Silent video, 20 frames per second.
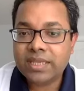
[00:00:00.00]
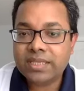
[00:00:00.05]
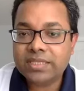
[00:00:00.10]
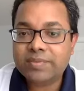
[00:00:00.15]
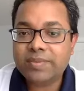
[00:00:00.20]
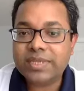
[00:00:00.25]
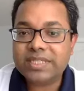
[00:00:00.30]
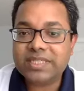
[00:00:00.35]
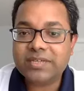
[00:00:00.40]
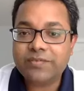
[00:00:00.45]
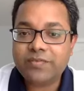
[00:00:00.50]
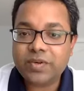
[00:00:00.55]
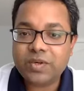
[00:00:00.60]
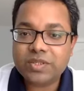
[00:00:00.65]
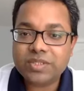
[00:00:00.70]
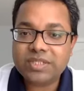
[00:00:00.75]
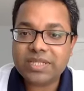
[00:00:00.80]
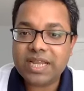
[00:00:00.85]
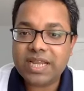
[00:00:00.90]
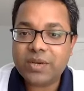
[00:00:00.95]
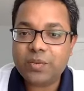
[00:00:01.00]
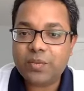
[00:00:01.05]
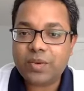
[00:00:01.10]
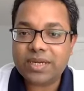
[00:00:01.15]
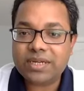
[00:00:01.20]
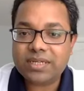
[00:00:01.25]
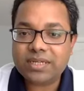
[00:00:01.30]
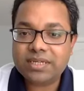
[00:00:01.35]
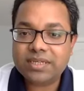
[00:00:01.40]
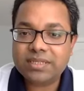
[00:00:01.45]
Spencer was and
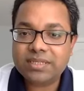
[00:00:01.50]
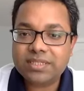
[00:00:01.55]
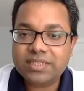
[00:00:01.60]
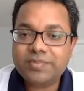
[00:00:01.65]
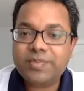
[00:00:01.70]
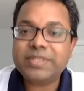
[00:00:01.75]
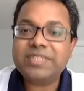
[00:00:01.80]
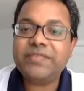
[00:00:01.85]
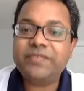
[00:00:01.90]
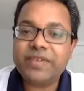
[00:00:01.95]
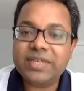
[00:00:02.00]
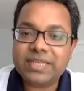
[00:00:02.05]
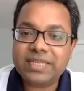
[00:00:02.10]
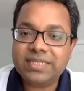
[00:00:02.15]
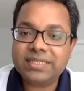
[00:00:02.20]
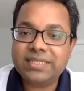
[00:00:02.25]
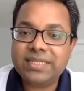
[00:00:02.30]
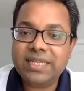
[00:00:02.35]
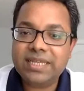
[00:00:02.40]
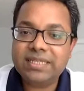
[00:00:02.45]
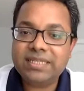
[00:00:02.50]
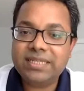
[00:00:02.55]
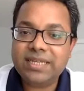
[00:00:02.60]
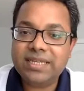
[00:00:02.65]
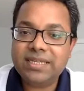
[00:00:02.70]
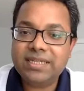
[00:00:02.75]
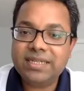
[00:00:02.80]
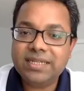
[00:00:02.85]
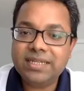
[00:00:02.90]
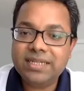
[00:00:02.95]
what specific things he
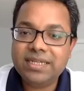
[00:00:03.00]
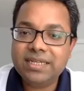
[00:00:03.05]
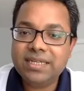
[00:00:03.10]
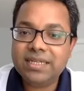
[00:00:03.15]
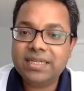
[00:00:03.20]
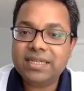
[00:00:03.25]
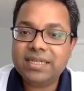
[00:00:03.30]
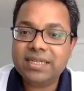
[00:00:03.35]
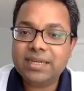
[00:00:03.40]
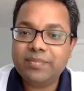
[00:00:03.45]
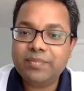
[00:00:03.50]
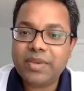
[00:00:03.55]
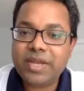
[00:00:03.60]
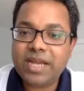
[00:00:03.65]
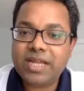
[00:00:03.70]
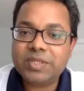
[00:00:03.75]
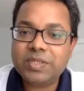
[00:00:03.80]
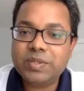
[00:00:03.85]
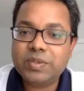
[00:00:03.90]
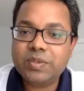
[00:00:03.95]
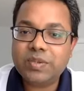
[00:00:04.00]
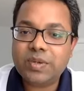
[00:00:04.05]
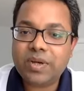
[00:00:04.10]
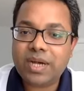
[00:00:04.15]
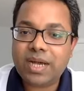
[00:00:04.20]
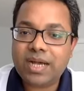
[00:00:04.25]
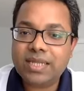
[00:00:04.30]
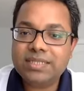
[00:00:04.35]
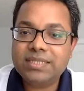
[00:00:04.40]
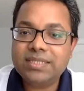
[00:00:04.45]
did compared to
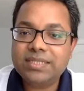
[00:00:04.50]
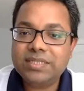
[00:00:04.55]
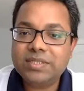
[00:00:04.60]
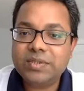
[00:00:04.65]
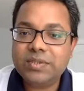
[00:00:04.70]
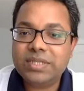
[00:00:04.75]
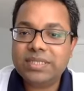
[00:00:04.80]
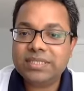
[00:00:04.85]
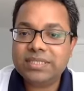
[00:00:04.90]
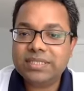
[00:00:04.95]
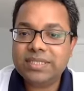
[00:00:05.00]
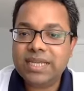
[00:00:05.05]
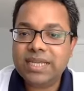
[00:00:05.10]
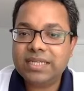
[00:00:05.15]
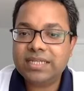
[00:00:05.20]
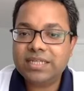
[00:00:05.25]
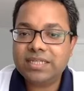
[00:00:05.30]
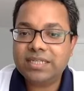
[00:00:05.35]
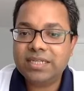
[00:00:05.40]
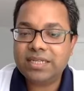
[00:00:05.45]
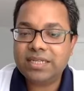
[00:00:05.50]
other students that